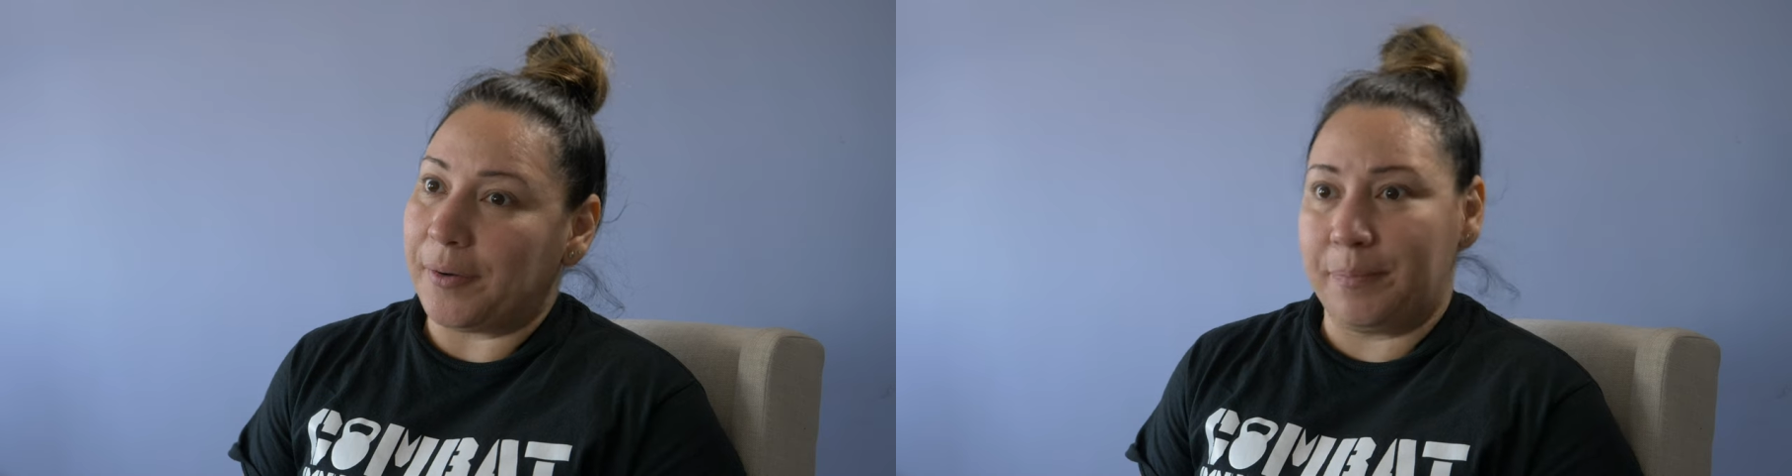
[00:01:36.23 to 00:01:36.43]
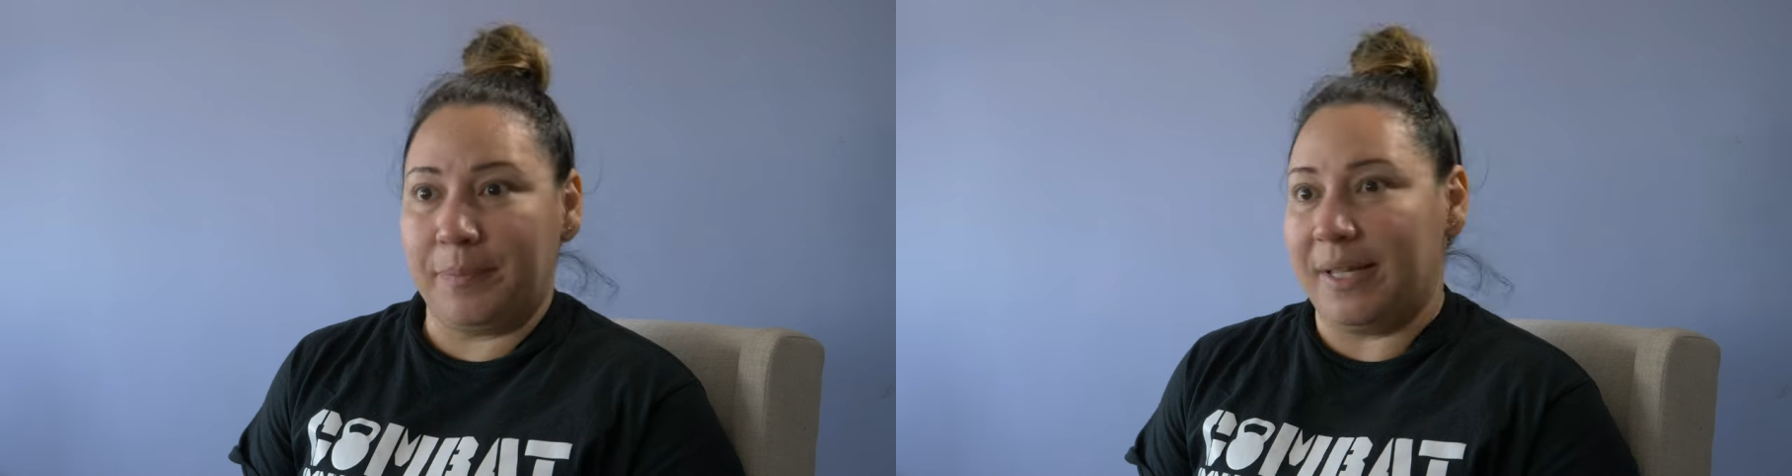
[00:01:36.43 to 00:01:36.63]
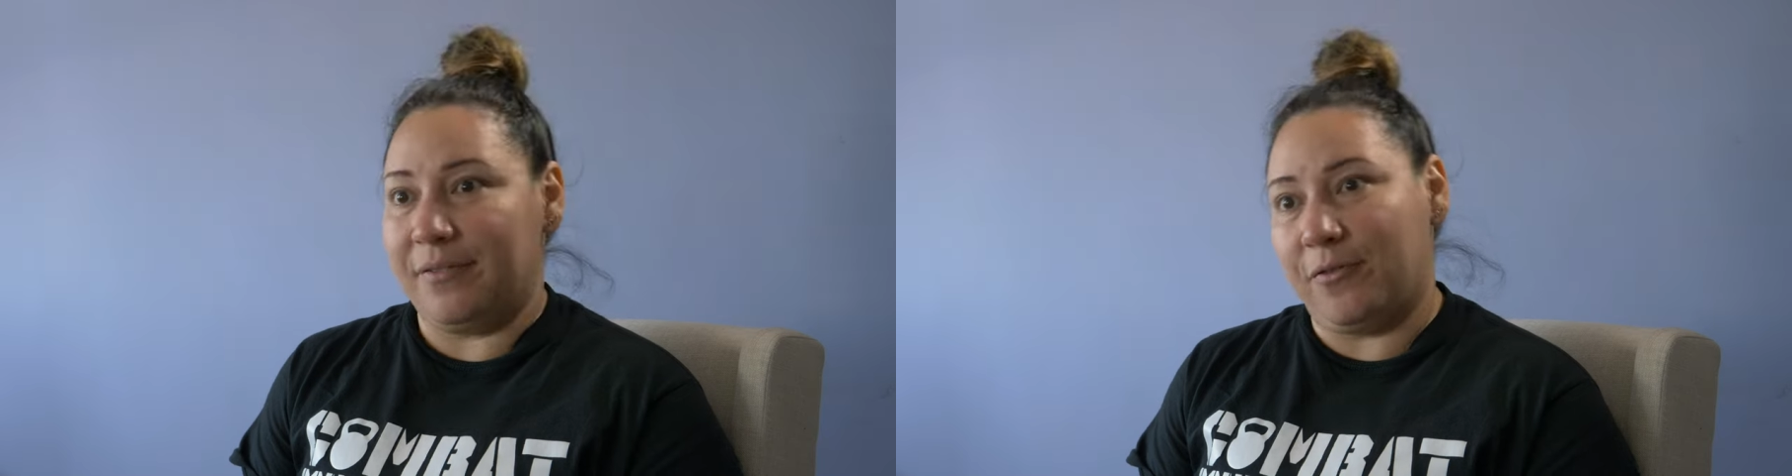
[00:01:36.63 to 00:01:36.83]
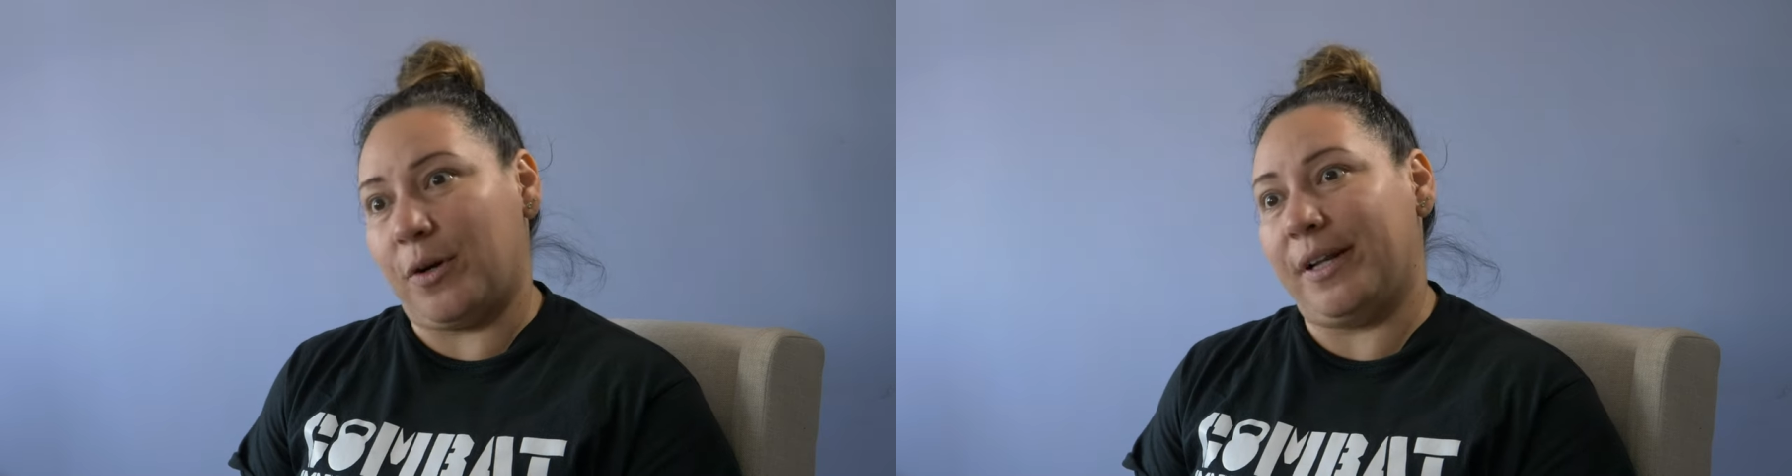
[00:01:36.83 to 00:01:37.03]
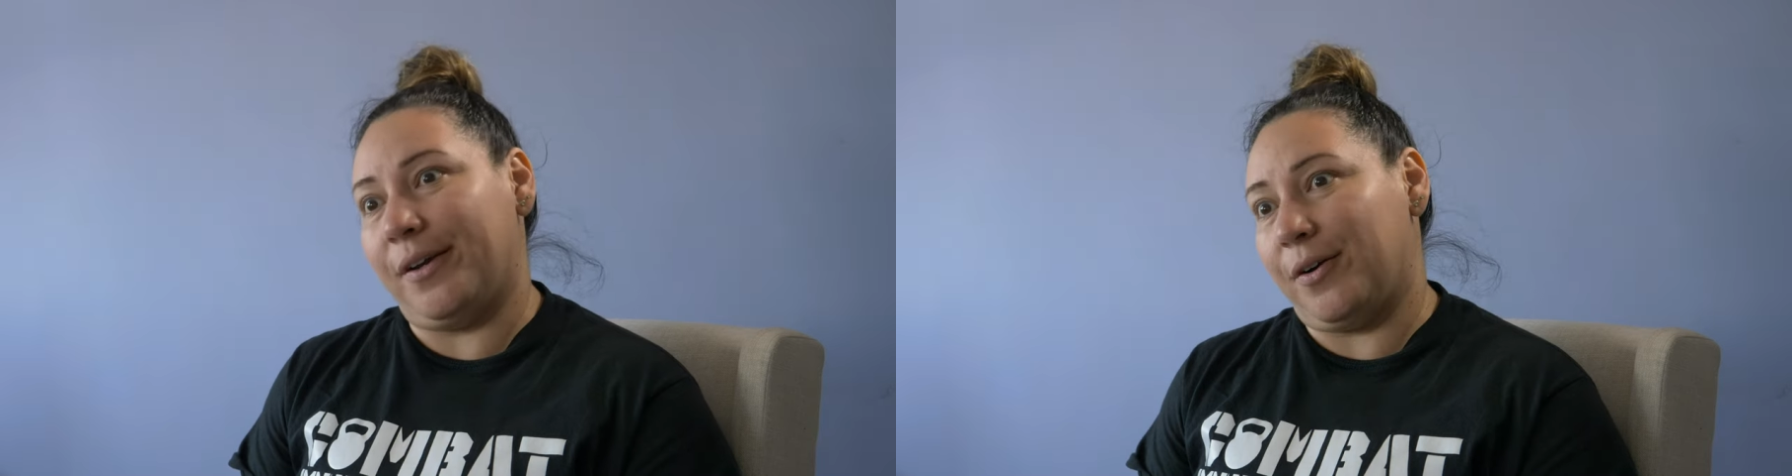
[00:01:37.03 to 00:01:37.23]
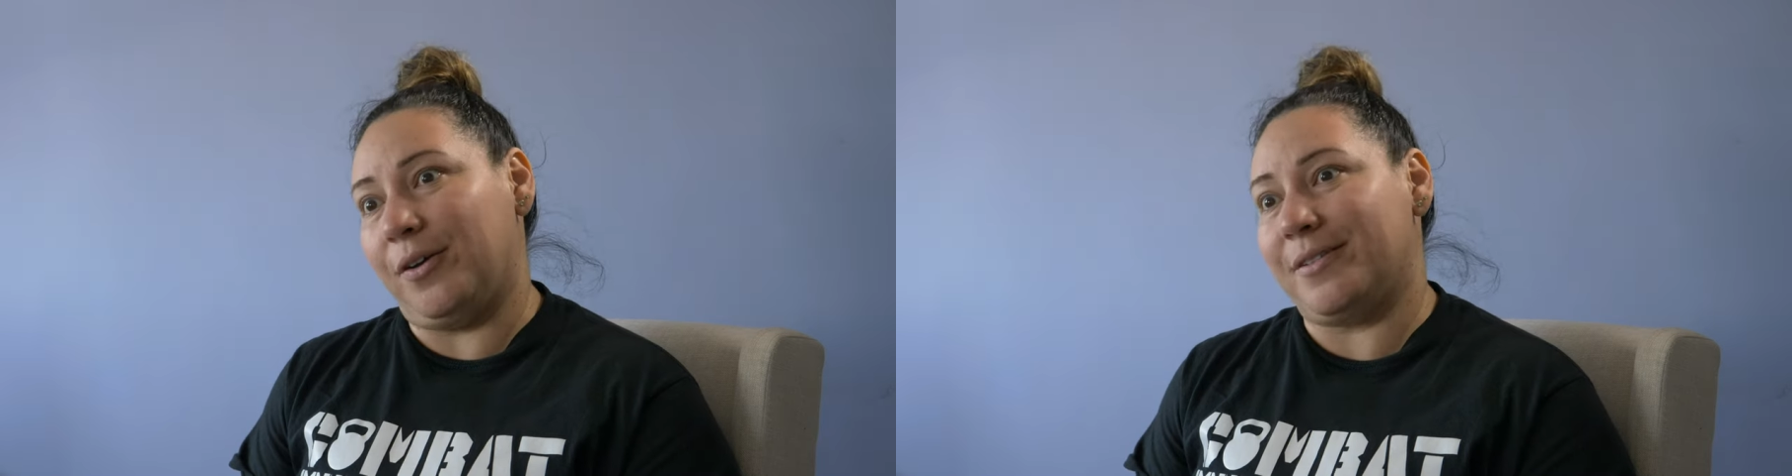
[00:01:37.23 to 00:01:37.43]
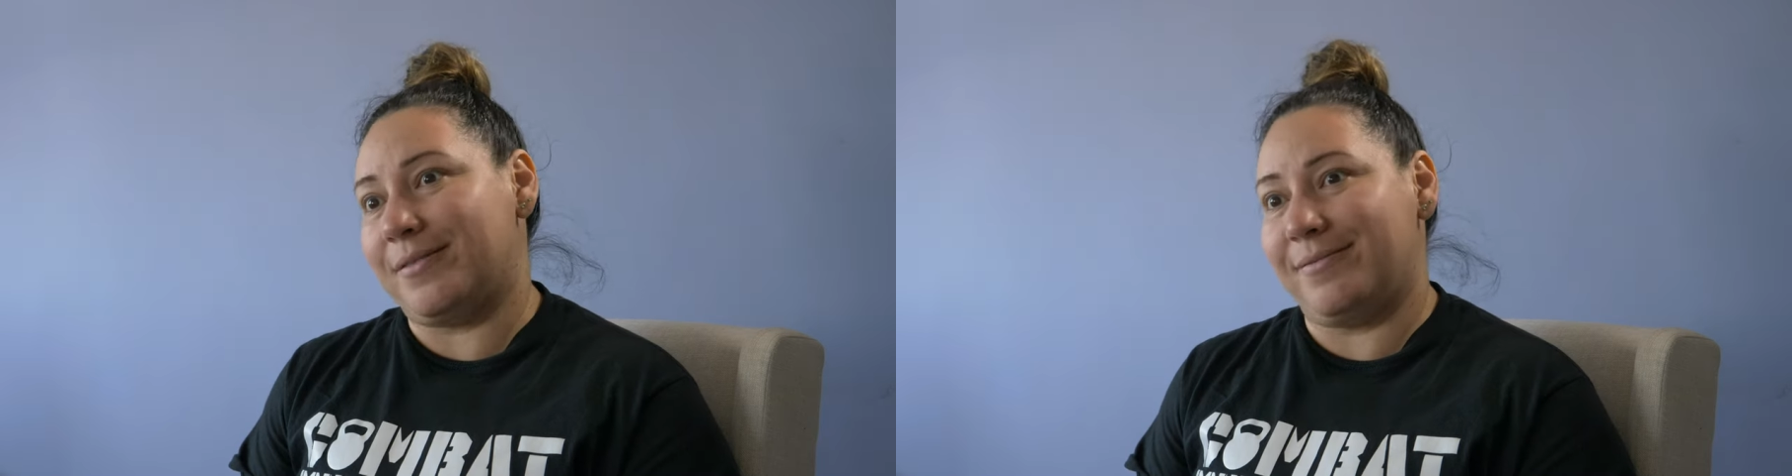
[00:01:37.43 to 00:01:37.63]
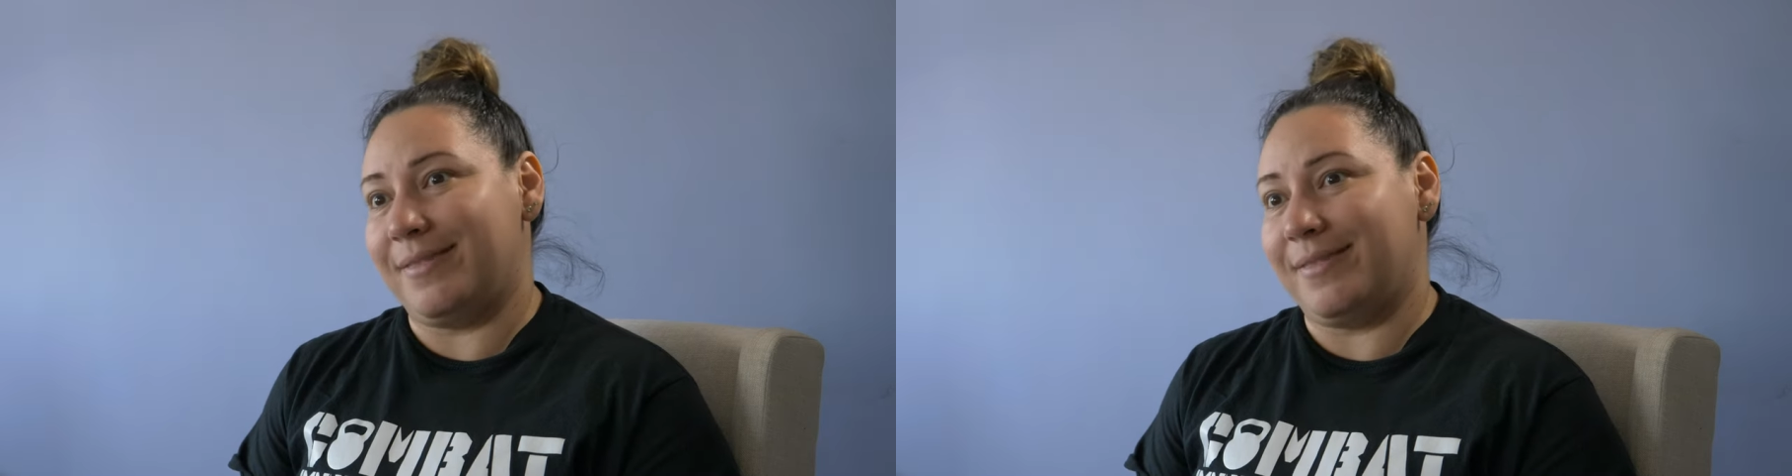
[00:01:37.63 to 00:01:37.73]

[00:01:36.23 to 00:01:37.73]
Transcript: it'd be 40 year old